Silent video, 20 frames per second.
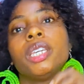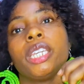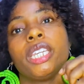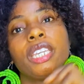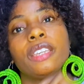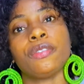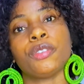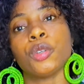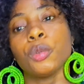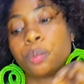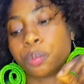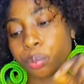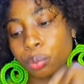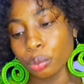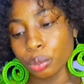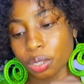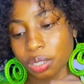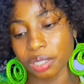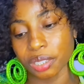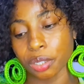if you
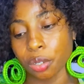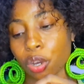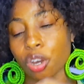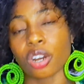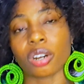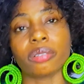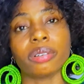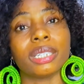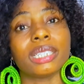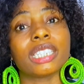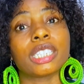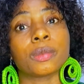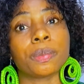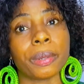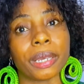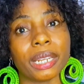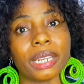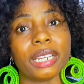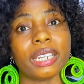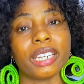put the correct
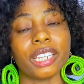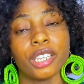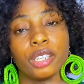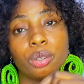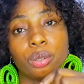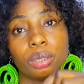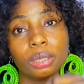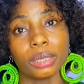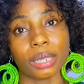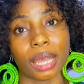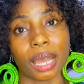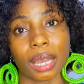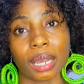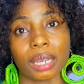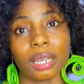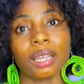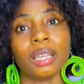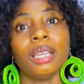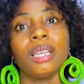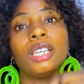spelling in your
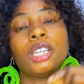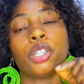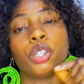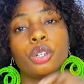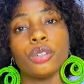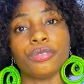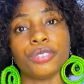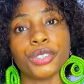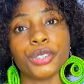tag, your